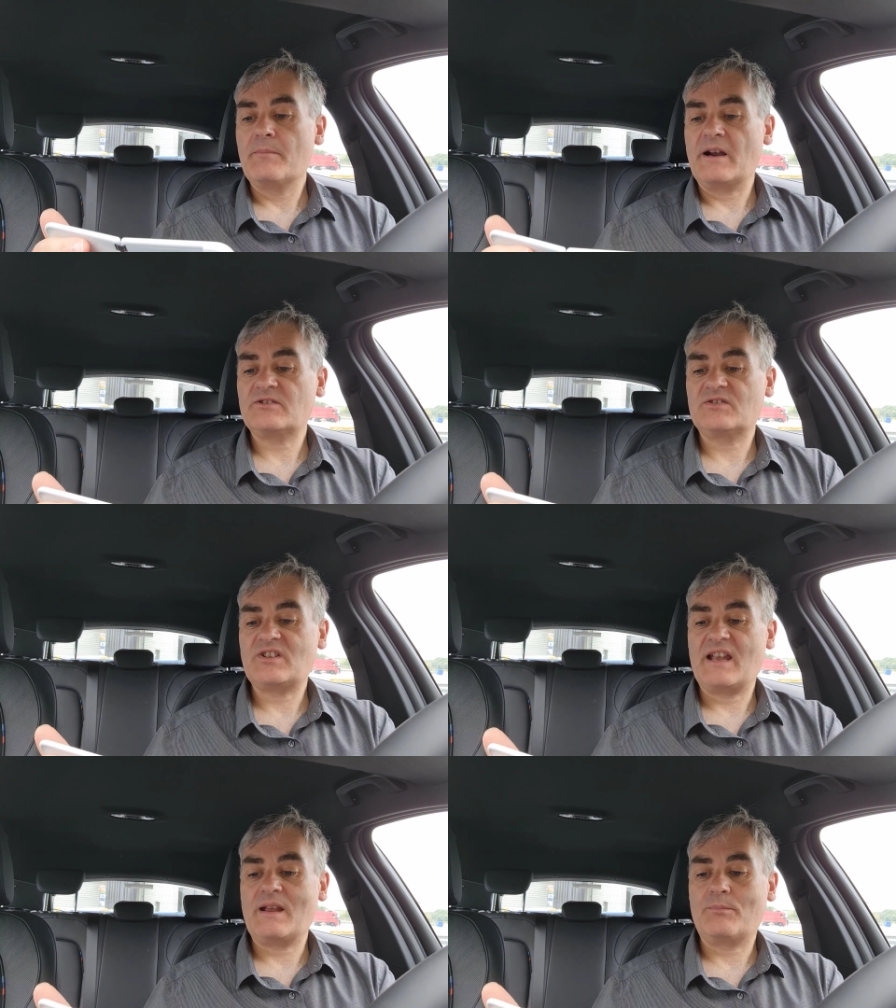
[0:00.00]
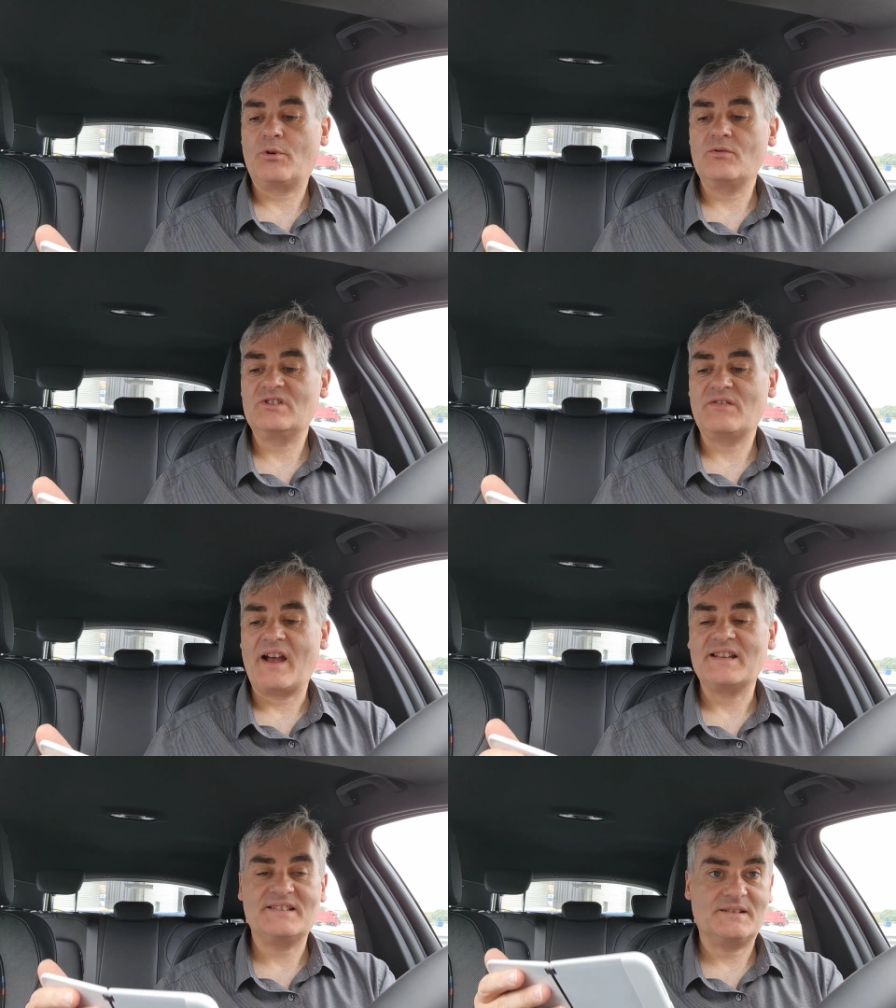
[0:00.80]
Microsoft say improves
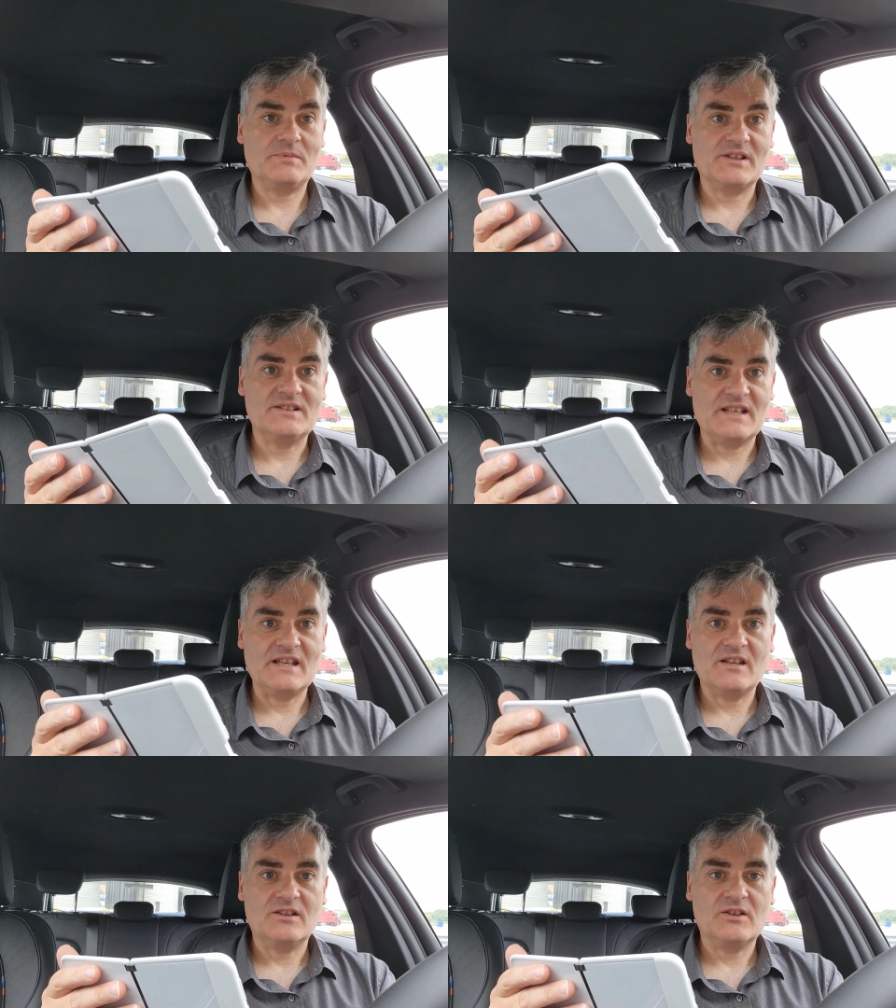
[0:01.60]
device stability